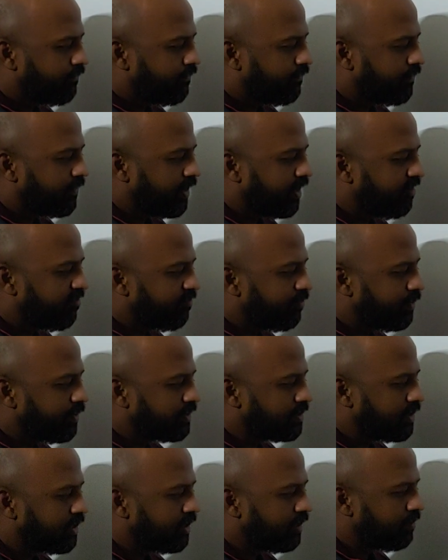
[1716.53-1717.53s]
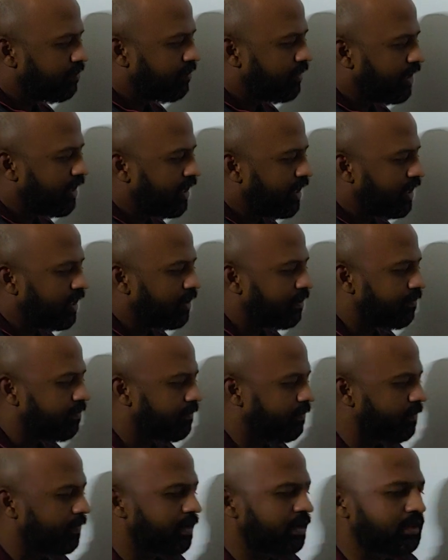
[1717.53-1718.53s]
5% may end
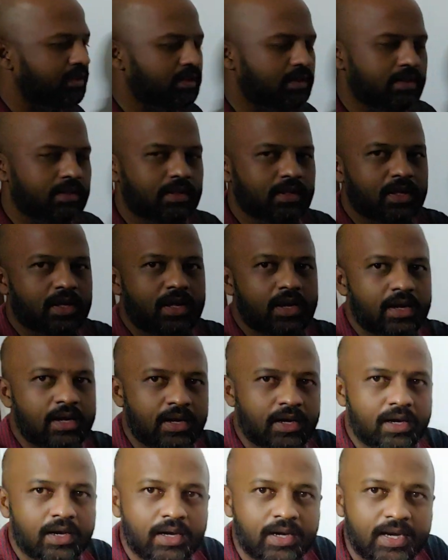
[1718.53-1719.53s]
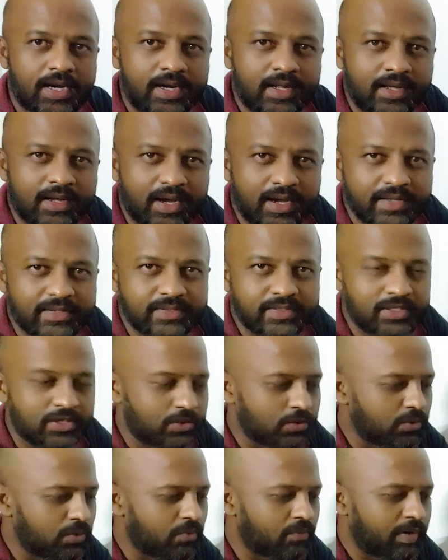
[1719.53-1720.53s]
up with needing
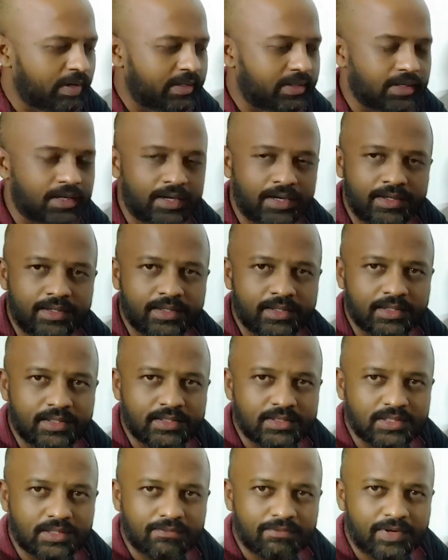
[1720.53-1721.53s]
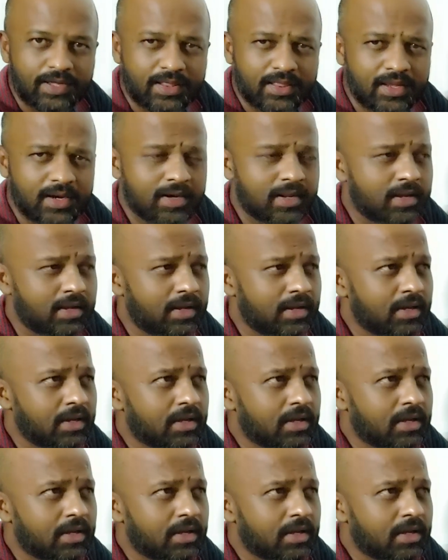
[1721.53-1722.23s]
ICU, ventilator, and stuff like that.